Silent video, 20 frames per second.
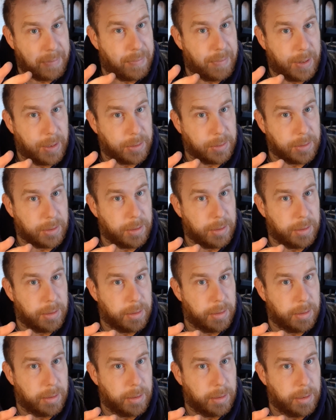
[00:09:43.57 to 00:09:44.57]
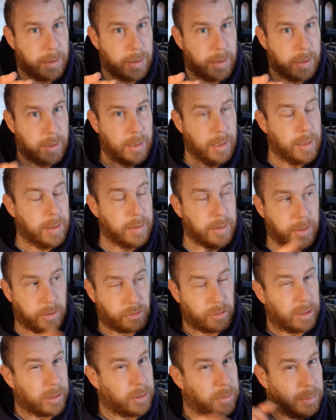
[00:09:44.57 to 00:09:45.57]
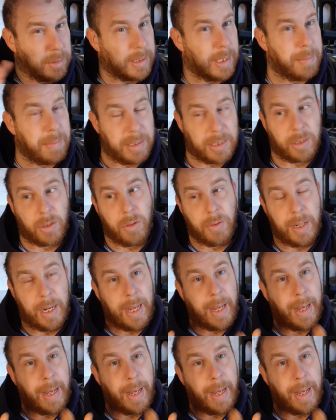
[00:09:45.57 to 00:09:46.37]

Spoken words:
first. The instruction was telling me to glue